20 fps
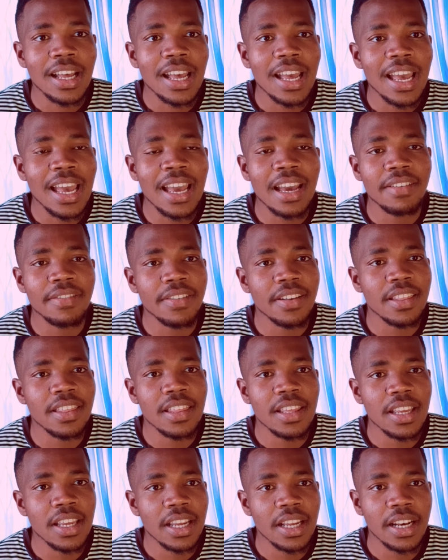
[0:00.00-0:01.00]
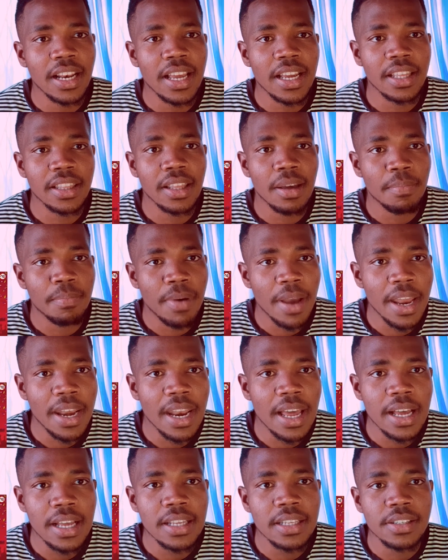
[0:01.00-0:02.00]
everything like the
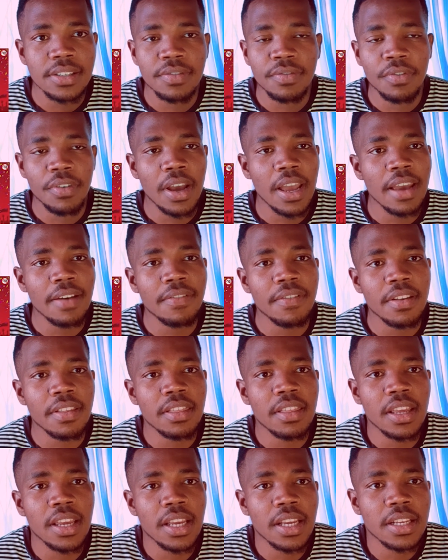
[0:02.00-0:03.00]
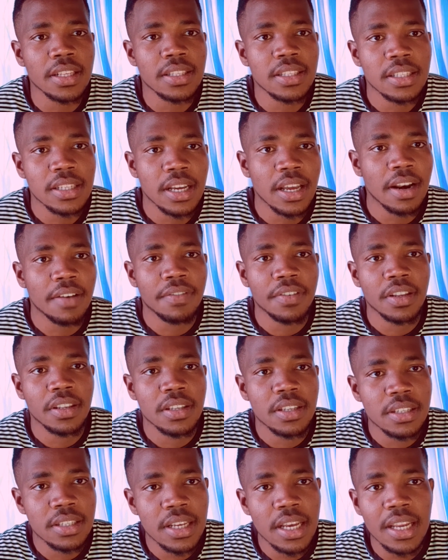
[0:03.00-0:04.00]
banners, everything, it's graphic
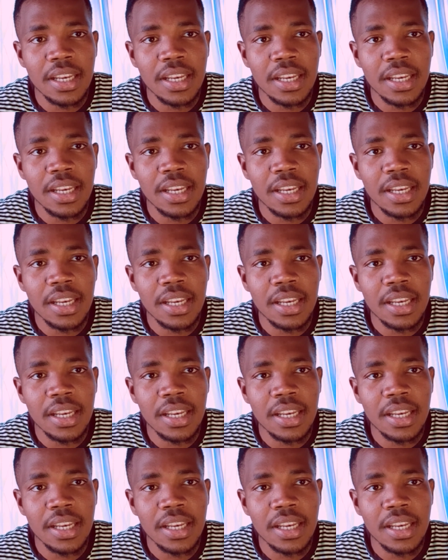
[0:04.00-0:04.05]
design.